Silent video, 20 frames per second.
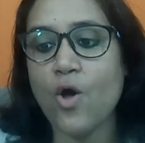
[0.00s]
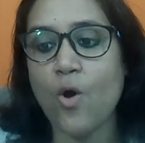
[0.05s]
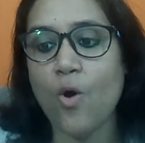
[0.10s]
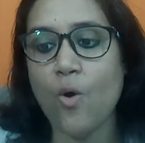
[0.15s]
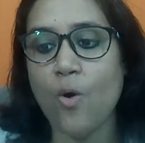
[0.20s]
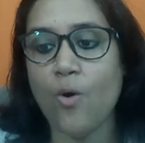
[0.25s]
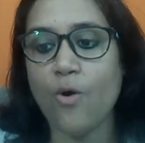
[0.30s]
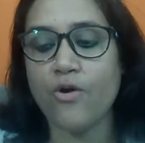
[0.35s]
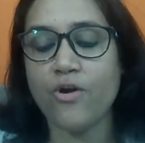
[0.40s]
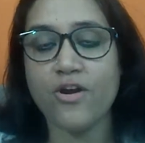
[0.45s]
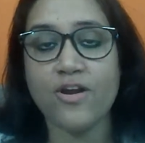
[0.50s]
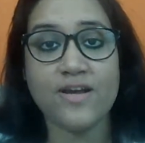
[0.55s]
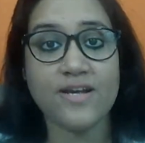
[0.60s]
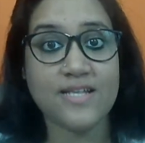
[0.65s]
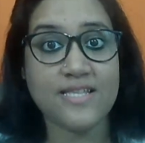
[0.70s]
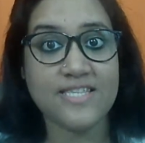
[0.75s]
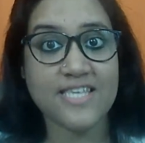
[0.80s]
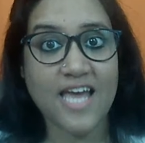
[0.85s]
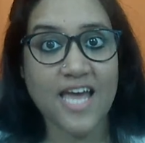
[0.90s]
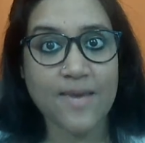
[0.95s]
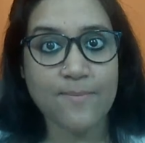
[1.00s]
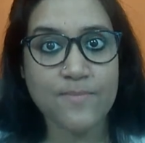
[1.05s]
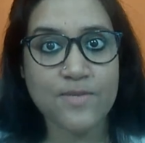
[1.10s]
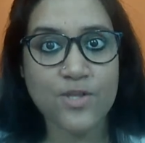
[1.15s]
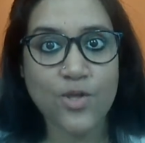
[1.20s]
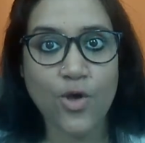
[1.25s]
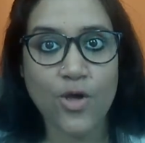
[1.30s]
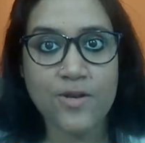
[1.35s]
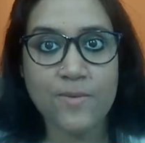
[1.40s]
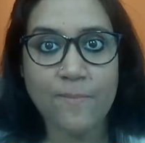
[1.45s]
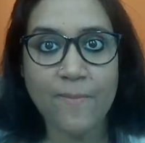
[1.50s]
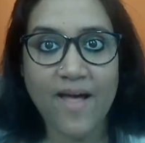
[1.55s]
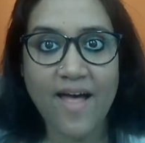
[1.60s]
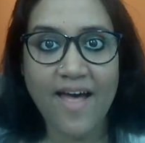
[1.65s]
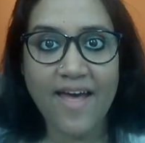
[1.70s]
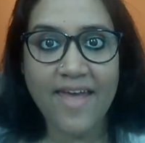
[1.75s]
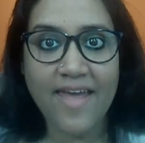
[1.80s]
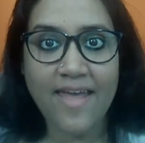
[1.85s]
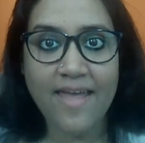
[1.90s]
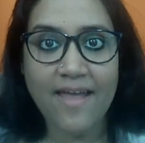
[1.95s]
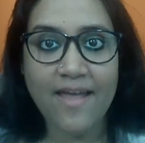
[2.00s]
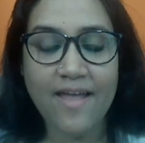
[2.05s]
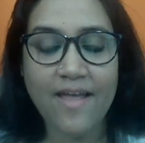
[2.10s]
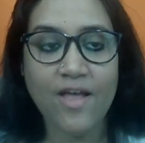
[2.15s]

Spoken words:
or times gone by,